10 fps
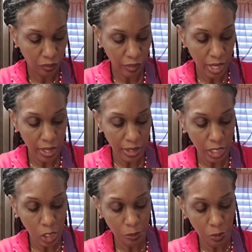and a
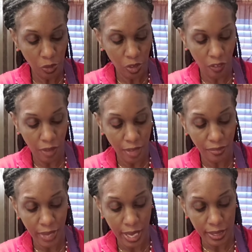teaspoon of, I
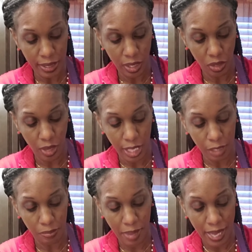forgot to tell you guys,
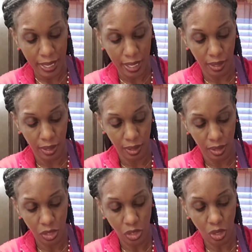baking
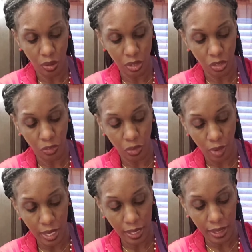soda. So if you're
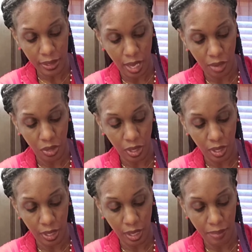writing it down, you're going to
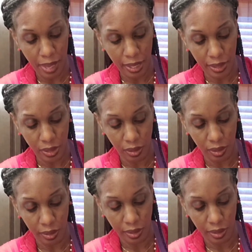need baking soda.